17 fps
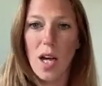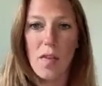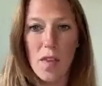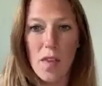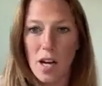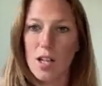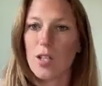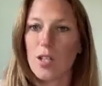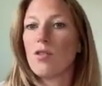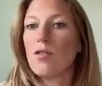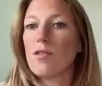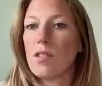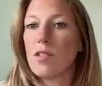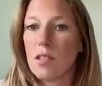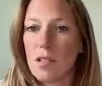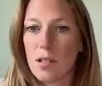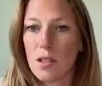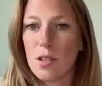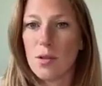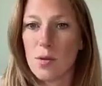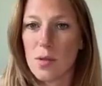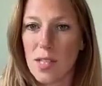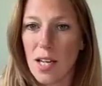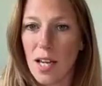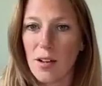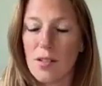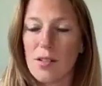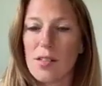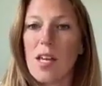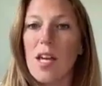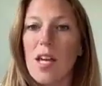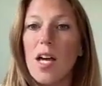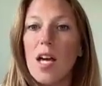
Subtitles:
And then it turns into 2 sales.